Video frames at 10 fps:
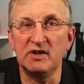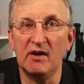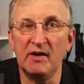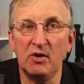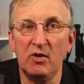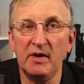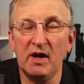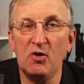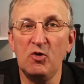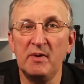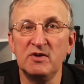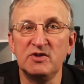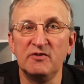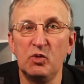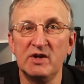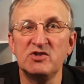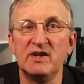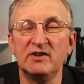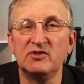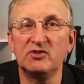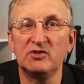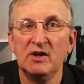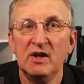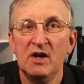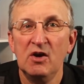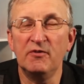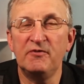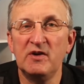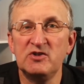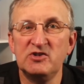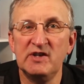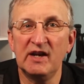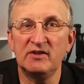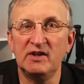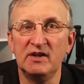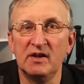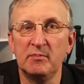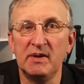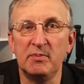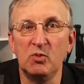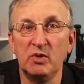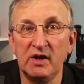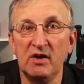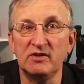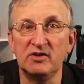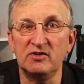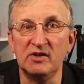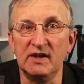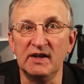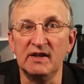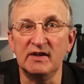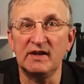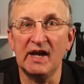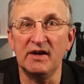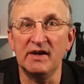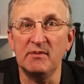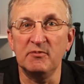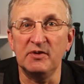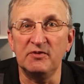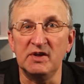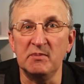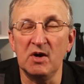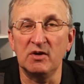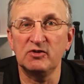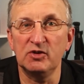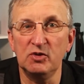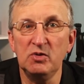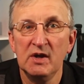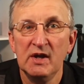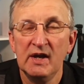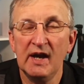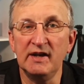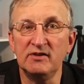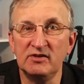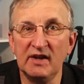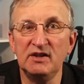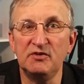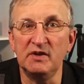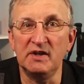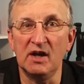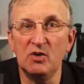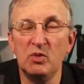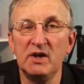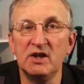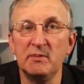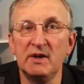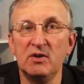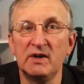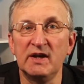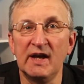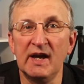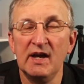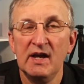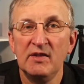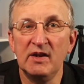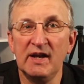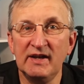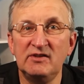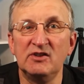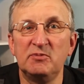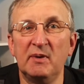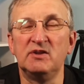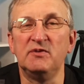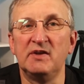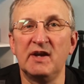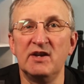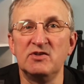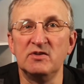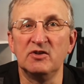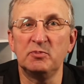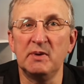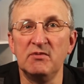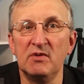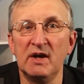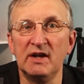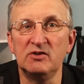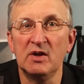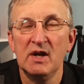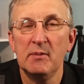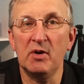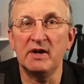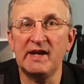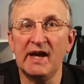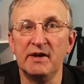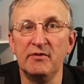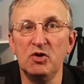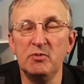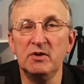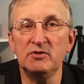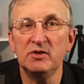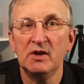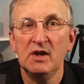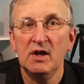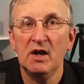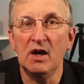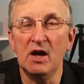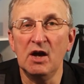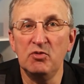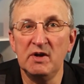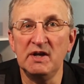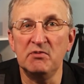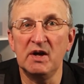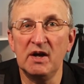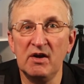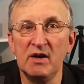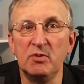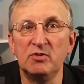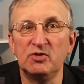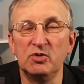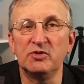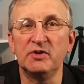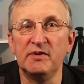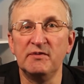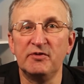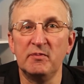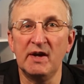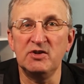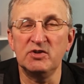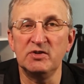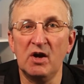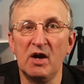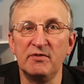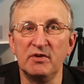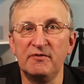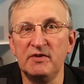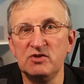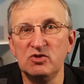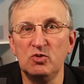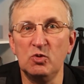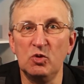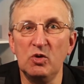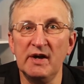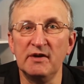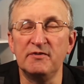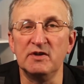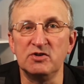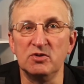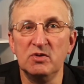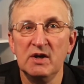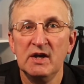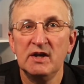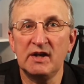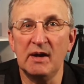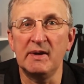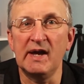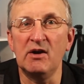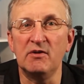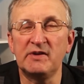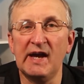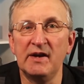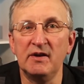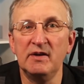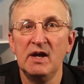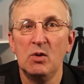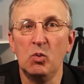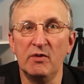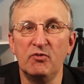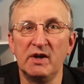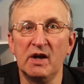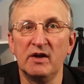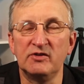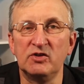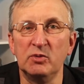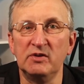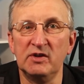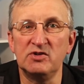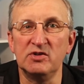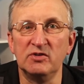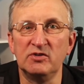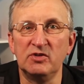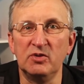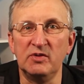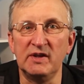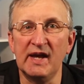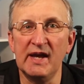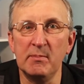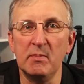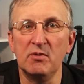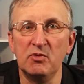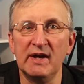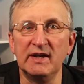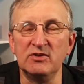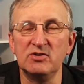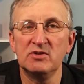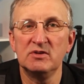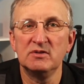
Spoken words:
going on, a whole bunch of wish lists of functionality that people would like to see in the Canon M50 Mark II. And in today's video, we're going to be looking at the latest specification that's been released by Canon Rumours, a really reliable source of information, either official or unofficial, coming out of Canon with regards to additions to the M range.